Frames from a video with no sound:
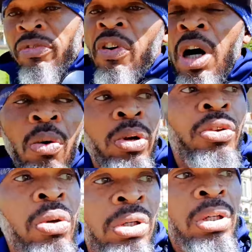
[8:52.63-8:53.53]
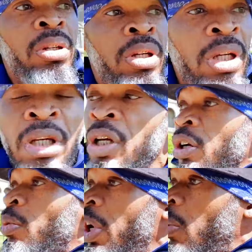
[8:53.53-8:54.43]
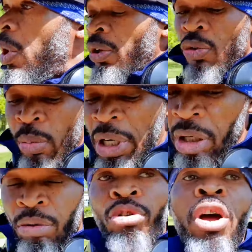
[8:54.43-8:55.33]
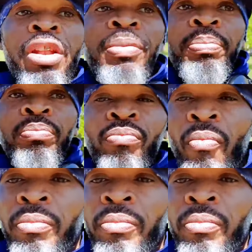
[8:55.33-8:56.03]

forward to when I want to do my little run